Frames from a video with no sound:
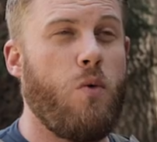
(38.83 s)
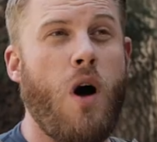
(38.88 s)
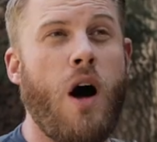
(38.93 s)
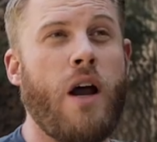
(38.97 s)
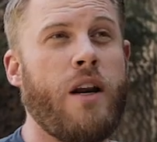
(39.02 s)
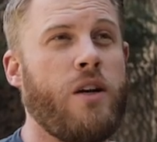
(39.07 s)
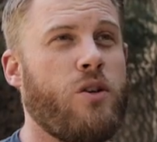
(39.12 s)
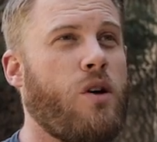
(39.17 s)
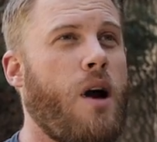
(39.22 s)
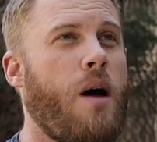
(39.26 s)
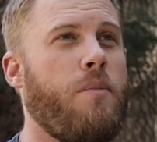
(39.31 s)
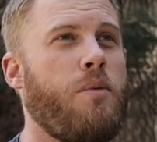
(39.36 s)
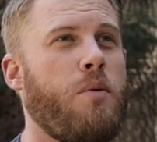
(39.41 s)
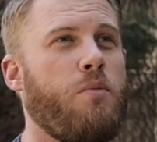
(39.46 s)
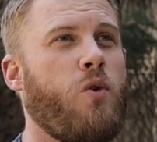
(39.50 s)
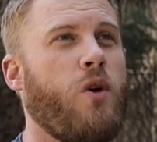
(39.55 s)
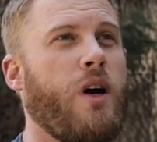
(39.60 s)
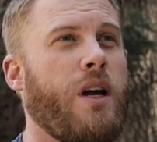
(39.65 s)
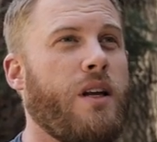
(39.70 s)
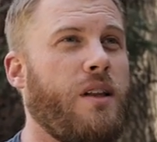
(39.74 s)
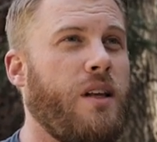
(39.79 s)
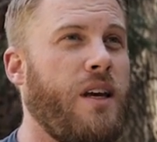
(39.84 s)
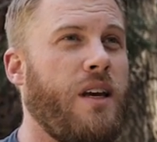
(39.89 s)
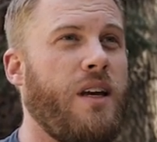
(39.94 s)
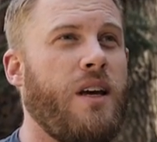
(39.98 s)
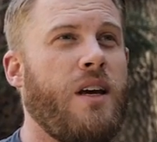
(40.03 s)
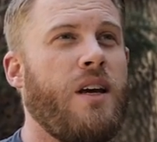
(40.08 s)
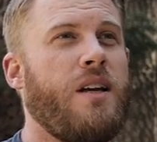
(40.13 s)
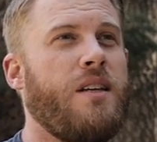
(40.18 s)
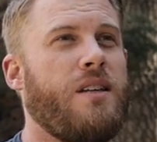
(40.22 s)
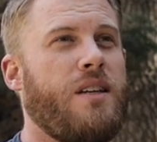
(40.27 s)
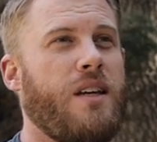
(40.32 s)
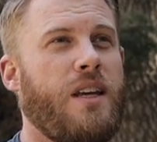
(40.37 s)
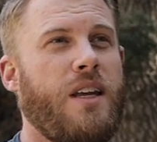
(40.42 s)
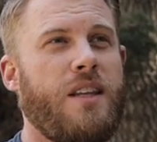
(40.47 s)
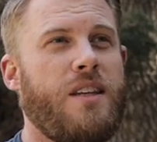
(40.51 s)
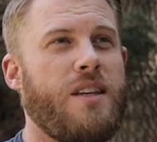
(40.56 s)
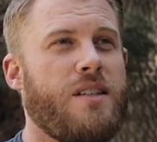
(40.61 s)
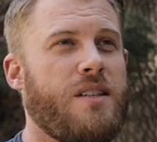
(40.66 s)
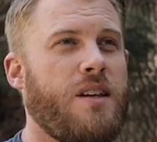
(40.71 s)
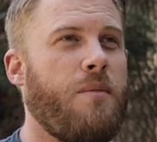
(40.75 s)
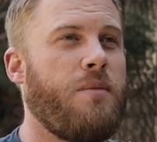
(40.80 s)
wanna drop them quickly to
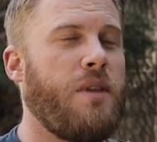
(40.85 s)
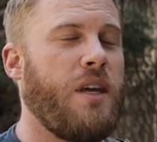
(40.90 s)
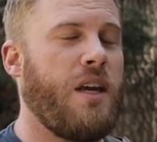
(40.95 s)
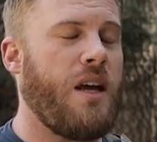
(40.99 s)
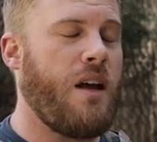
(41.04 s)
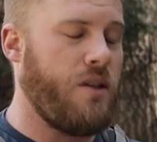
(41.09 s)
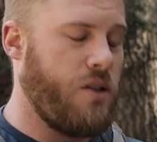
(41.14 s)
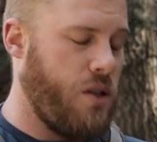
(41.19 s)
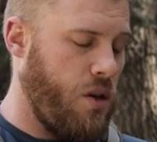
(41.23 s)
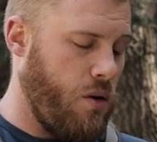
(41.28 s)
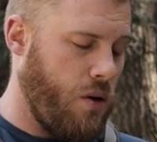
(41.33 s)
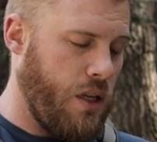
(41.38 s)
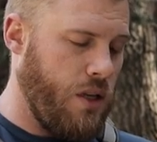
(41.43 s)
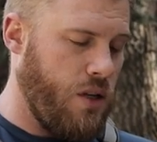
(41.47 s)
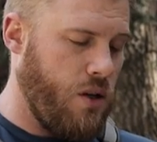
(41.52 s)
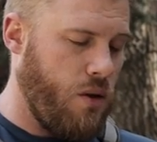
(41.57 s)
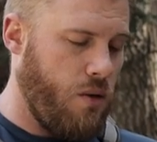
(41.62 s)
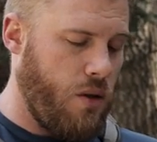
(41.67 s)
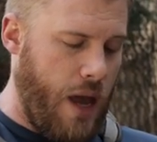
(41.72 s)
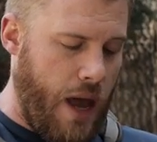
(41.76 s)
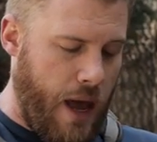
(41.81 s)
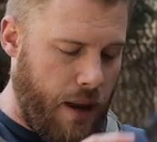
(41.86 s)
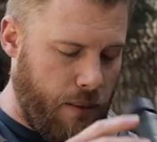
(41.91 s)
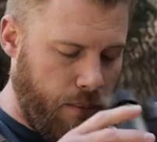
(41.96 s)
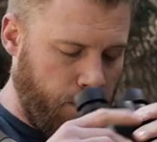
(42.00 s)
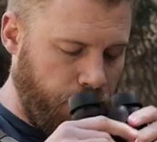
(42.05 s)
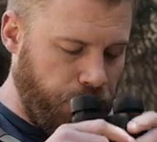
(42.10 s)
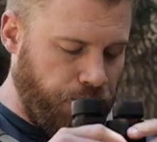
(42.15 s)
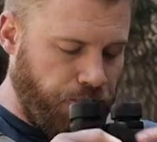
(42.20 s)
get to something else, you can do that.